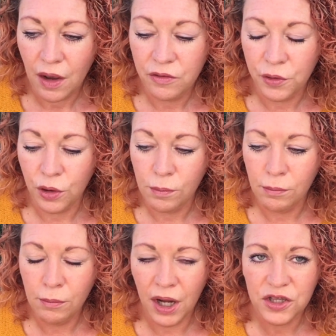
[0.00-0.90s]
for
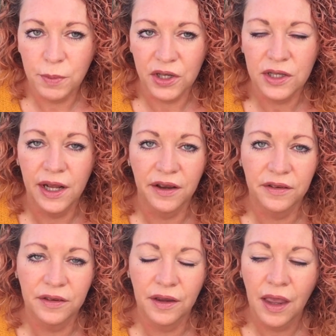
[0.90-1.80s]
much, much
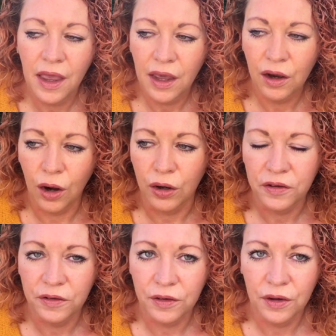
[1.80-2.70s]
less
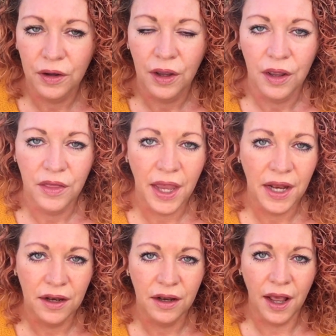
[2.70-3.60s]
cost,
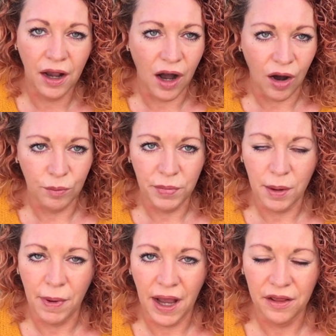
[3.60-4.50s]
then that can't be
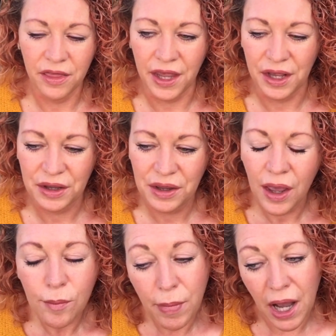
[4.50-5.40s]
a bad thing.
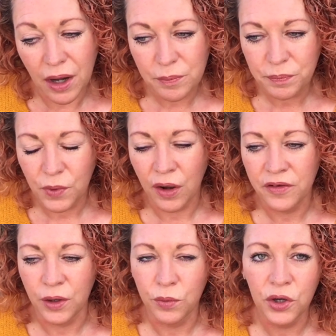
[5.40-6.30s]
But I
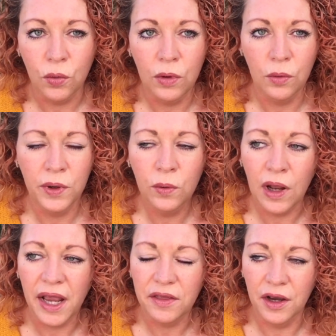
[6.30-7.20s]
think we all, we all
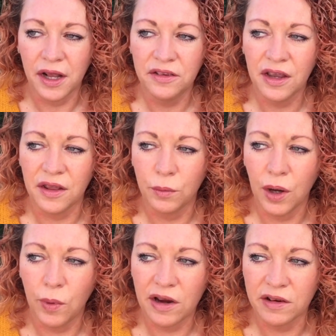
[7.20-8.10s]
like the idea that
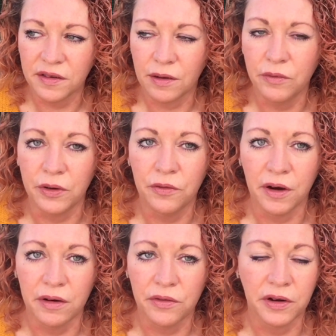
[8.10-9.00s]
we're wearing something
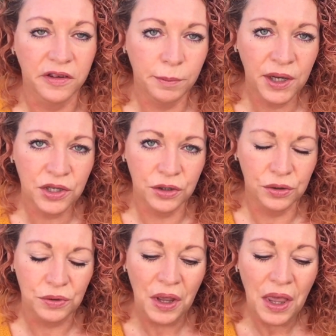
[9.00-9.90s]
very, very special.